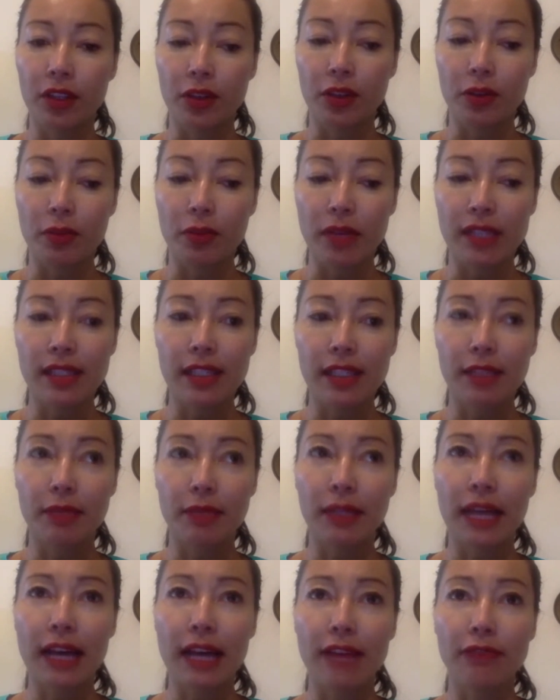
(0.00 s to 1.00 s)
a basic
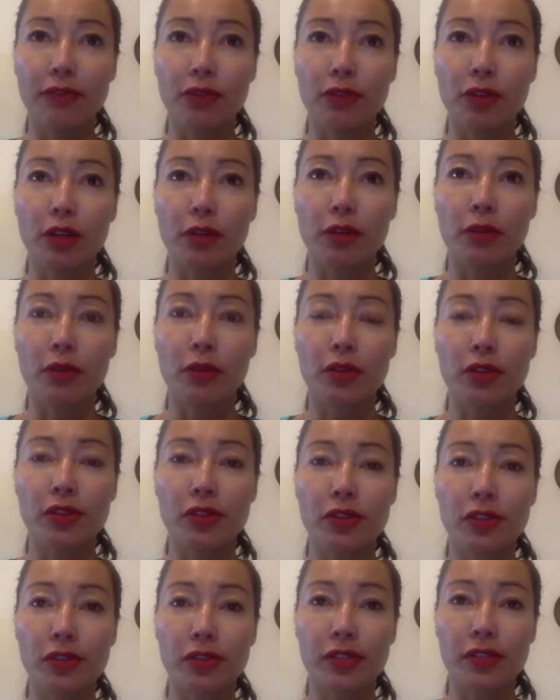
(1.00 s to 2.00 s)
platform or
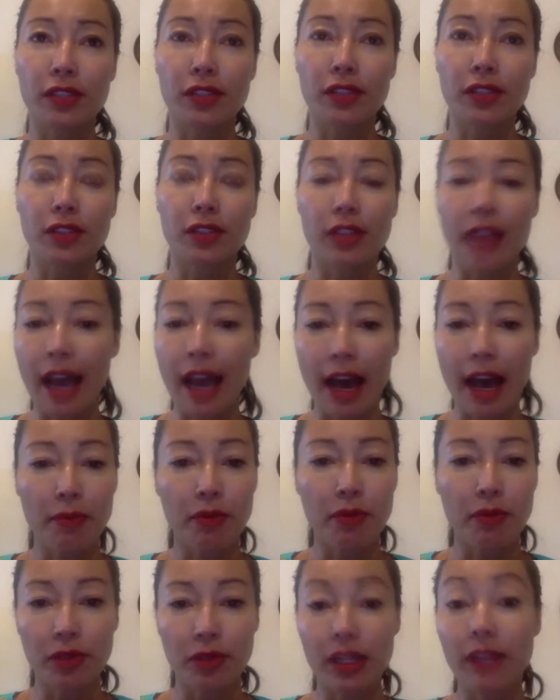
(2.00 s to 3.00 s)
service or app
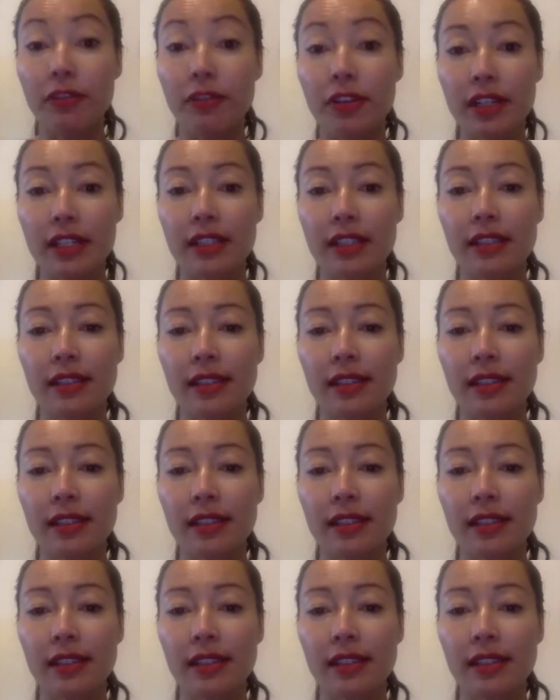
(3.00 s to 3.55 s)
or whatever it is,